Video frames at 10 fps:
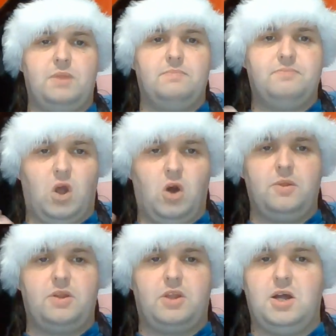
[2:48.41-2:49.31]
but
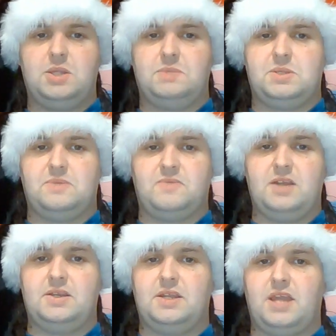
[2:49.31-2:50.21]
all the gods must
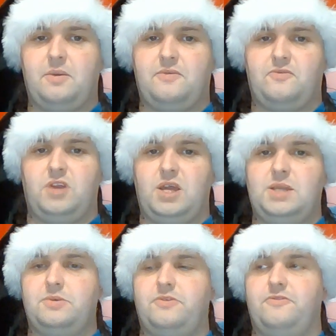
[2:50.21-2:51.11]
have gotten together for a
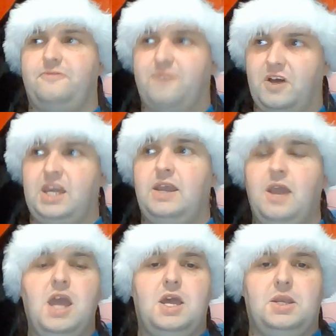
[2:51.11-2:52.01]
nice little funny